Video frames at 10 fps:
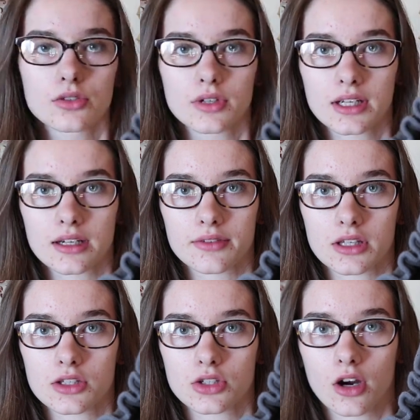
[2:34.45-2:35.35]
three of
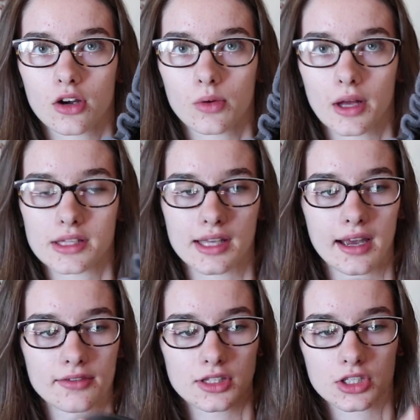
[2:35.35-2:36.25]
these charcoal ones that
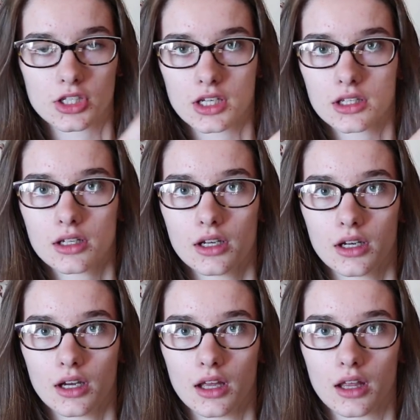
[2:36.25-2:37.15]
have cinching
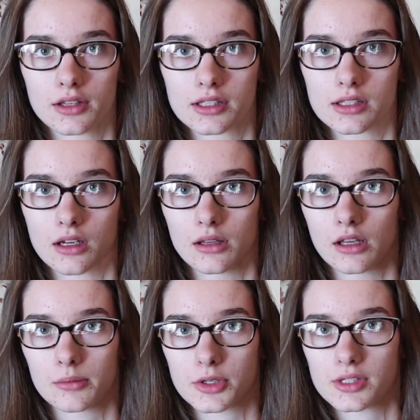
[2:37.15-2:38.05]
along, this,
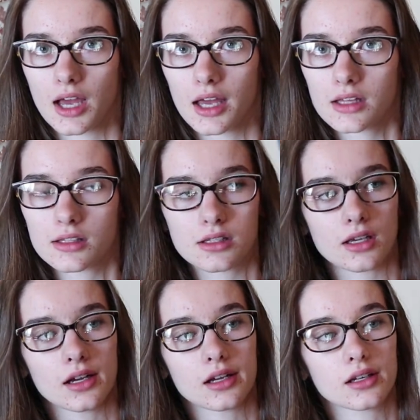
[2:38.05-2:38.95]
along both sides.
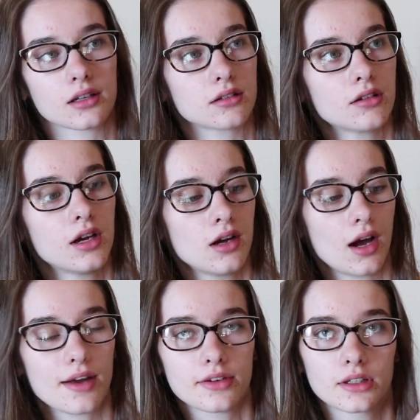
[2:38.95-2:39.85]
And
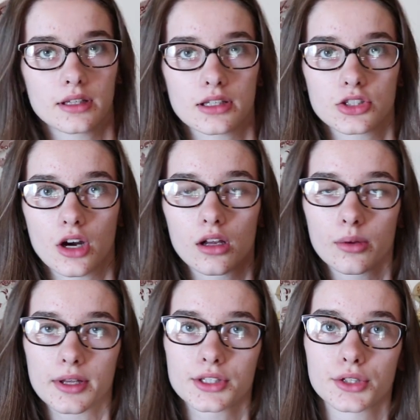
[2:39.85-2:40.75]
I've heard that these
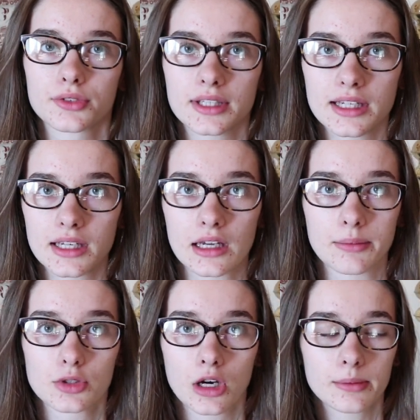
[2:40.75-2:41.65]
charcoal ones are really
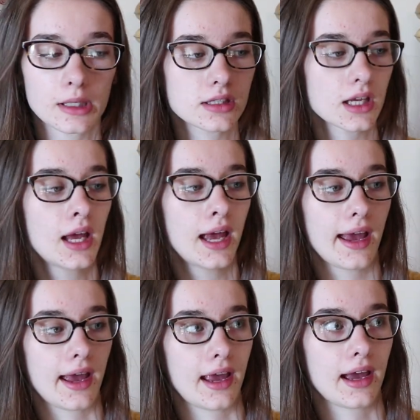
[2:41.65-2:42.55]
absorbent
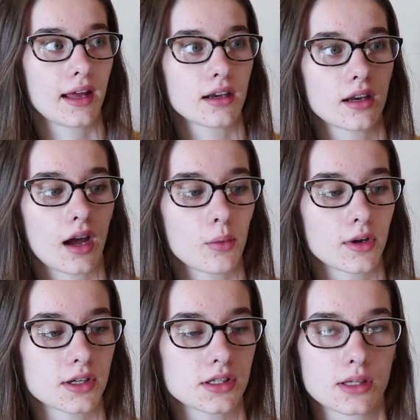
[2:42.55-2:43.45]
and I
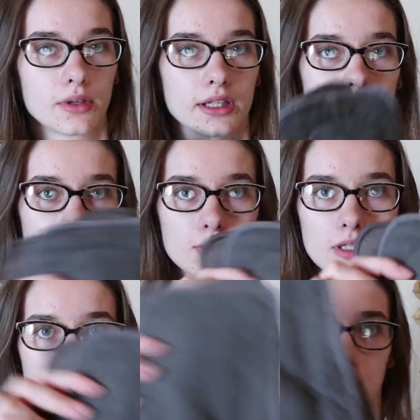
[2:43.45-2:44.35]
wanted to see what the difference
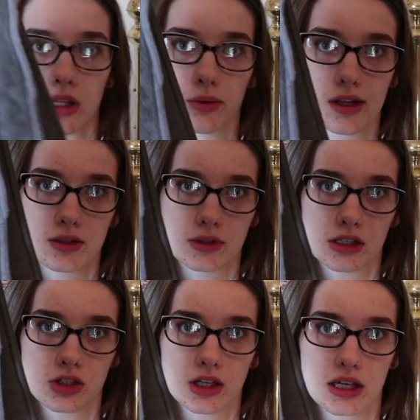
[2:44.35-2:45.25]
was between the ones with
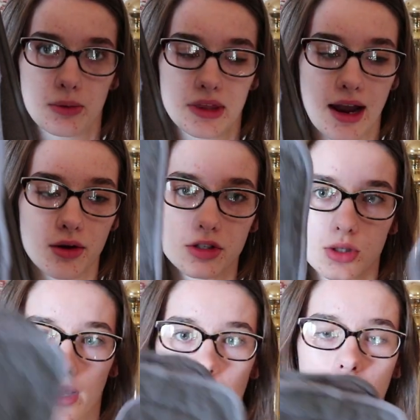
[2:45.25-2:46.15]
cinching and without,
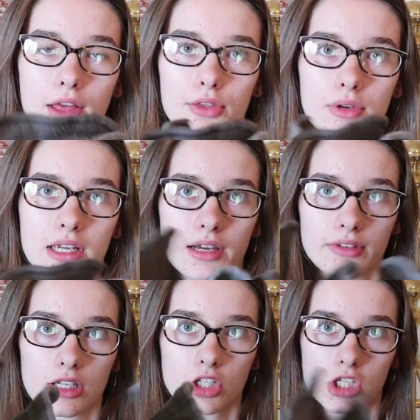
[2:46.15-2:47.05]
so I got three of
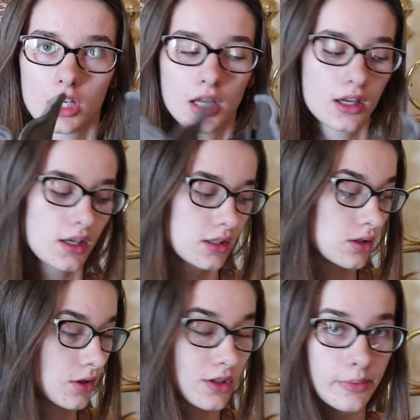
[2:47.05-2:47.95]
each.
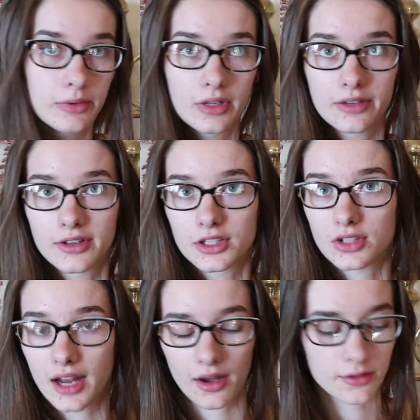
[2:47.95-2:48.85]
So those will be really fun to
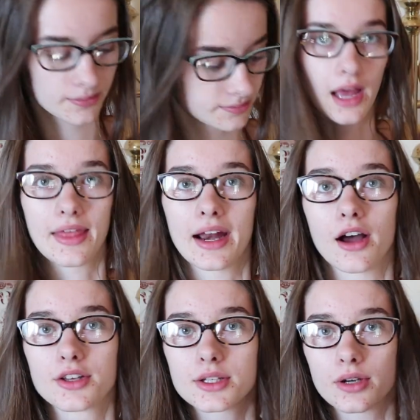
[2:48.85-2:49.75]
try out. And then I
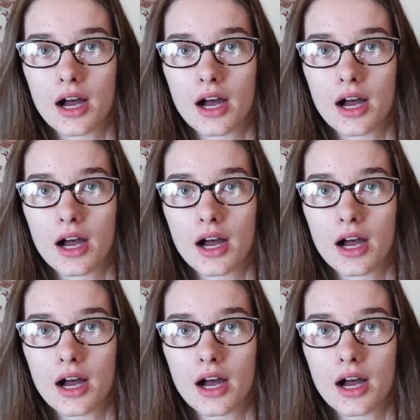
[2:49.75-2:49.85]
also